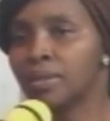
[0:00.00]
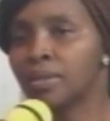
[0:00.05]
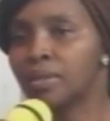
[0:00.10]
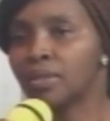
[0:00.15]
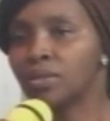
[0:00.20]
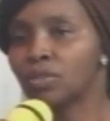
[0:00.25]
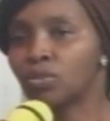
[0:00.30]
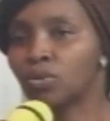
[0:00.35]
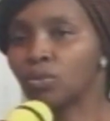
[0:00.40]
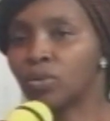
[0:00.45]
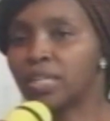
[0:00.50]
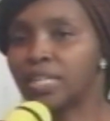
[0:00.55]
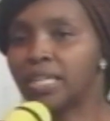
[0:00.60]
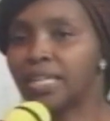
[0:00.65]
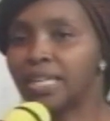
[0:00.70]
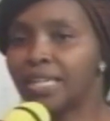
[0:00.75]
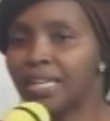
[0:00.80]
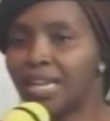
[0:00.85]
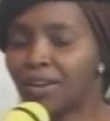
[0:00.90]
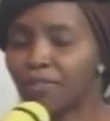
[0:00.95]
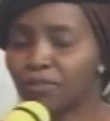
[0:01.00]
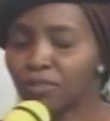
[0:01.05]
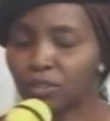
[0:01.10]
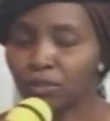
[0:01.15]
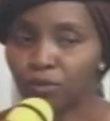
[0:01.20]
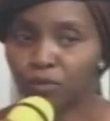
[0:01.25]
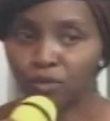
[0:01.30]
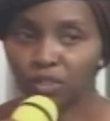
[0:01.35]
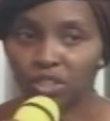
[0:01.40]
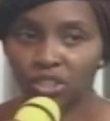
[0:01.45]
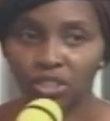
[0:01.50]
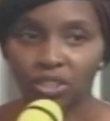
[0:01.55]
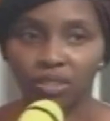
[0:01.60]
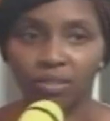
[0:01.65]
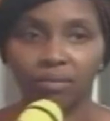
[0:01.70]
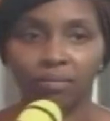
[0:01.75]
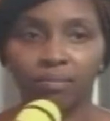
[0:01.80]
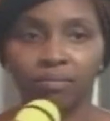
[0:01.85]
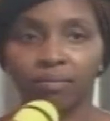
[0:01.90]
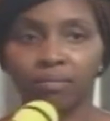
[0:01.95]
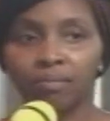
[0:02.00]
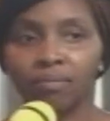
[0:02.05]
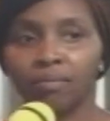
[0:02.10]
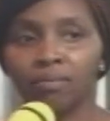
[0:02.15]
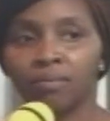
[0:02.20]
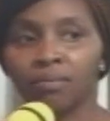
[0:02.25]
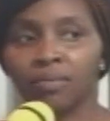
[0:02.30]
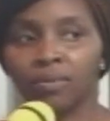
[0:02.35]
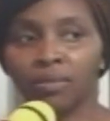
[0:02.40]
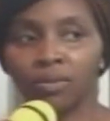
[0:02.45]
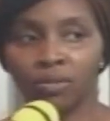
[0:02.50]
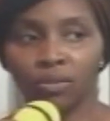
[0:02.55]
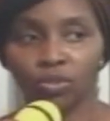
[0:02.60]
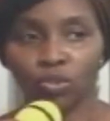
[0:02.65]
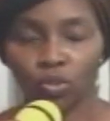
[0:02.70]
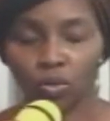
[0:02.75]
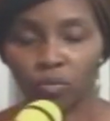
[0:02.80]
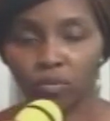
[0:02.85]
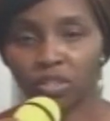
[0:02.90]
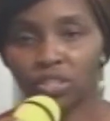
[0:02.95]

So he left fishing. So where